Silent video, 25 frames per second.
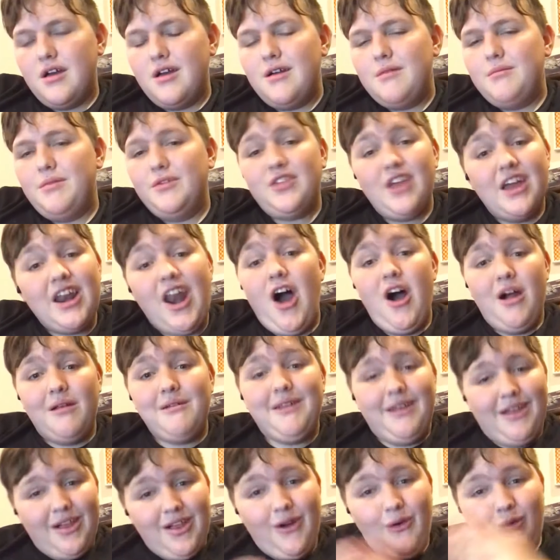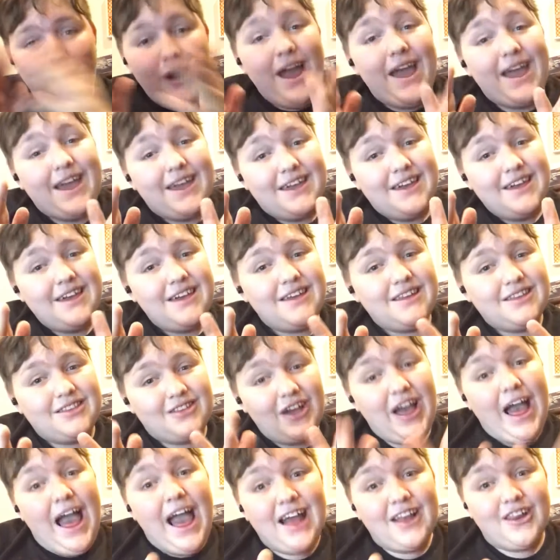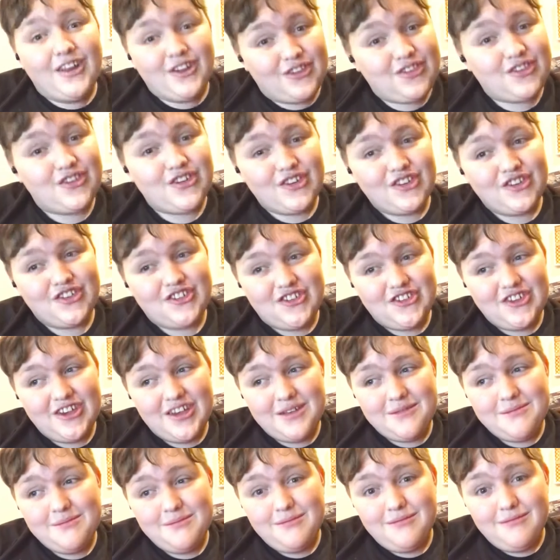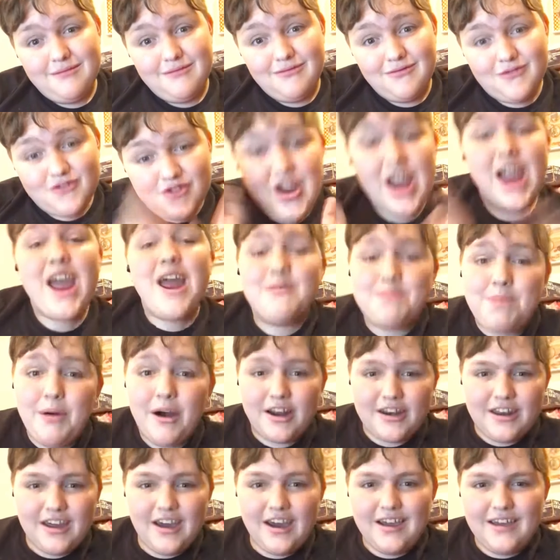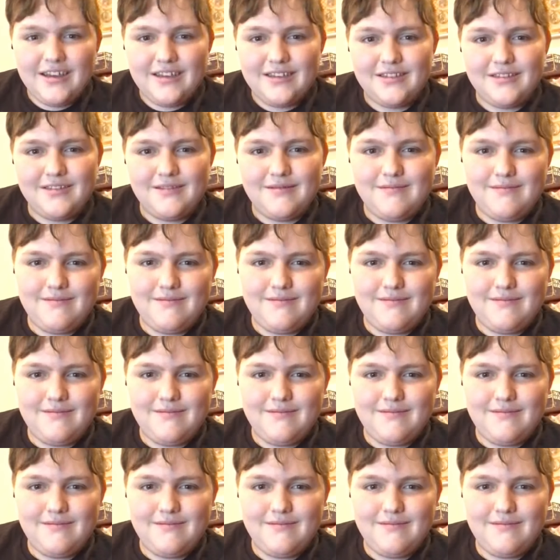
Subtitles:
But then on the way to Alistair's gym, Grandpa dies.